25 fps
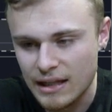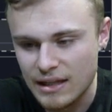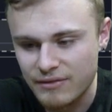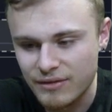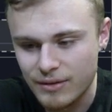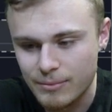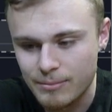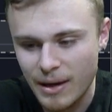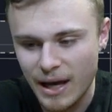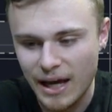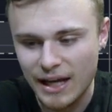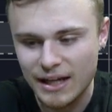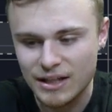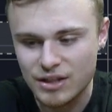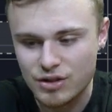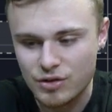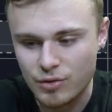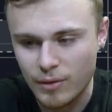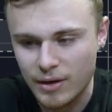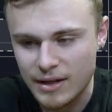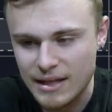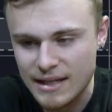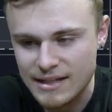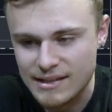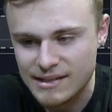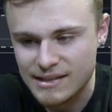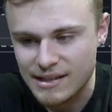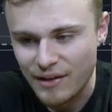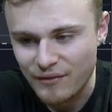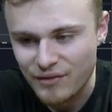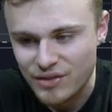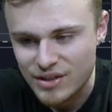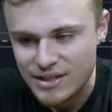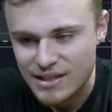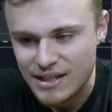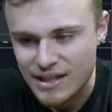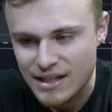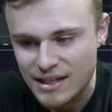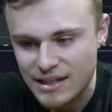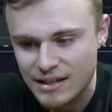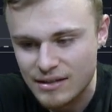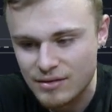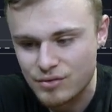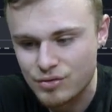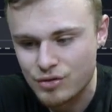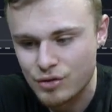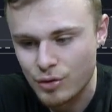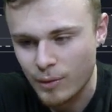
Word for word: even back in 2017,